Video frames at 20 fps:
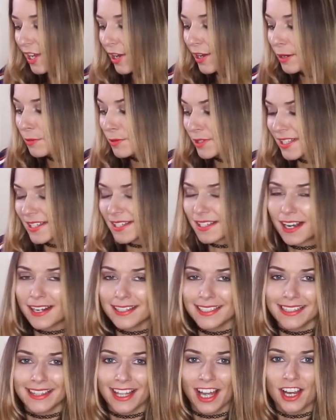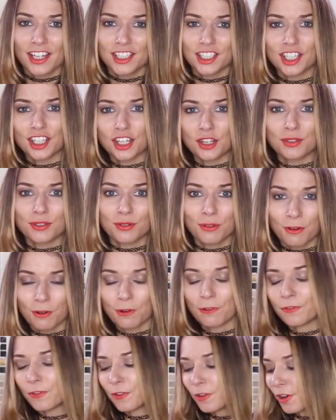So it was decided that I should use
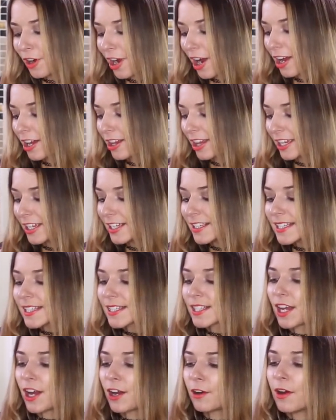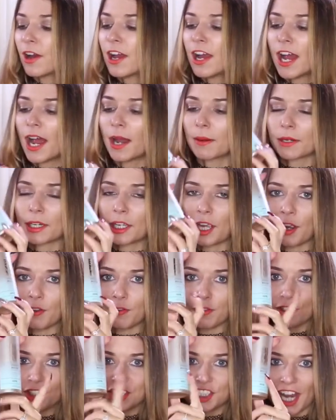all four colours. So I'm gonna
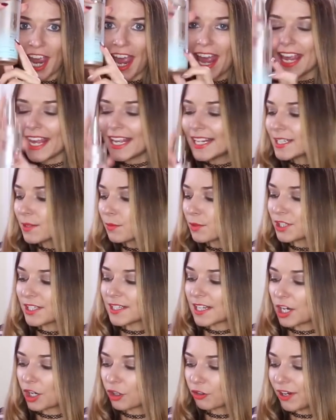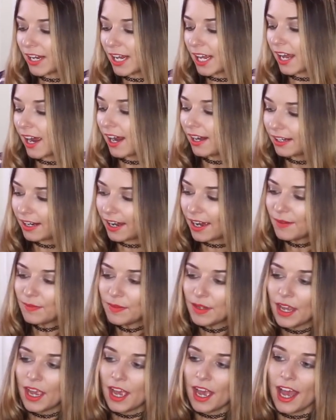go for jade, which is a green colour,
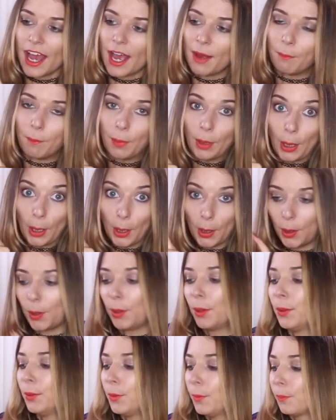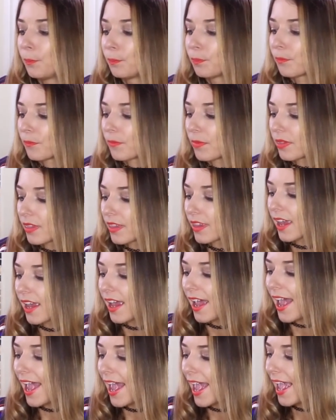a blue,
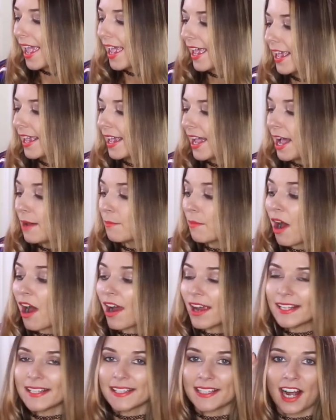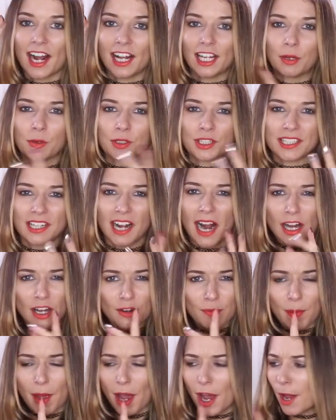a um, ice colour, which is
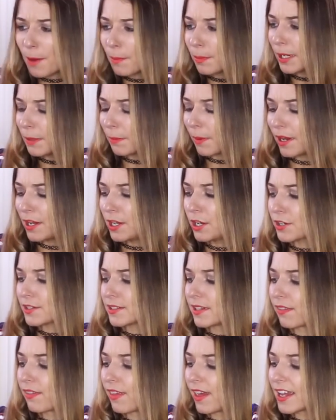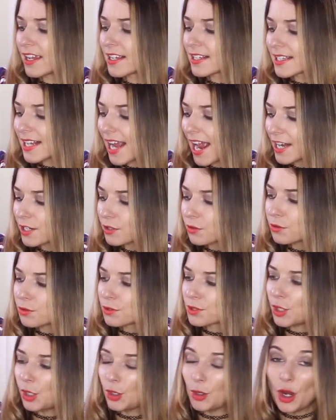kind of purpley by the looks of things, and
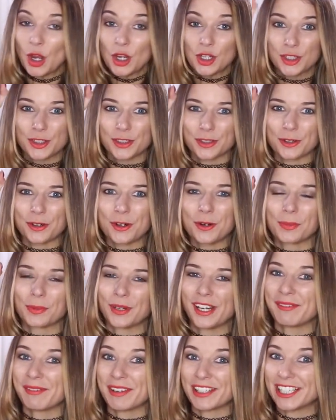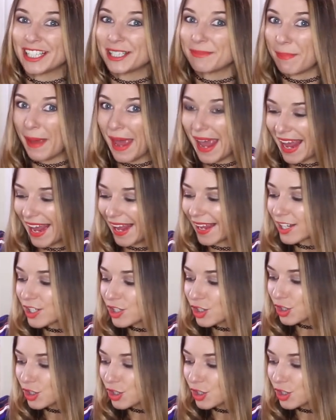also strawberry, which is pink.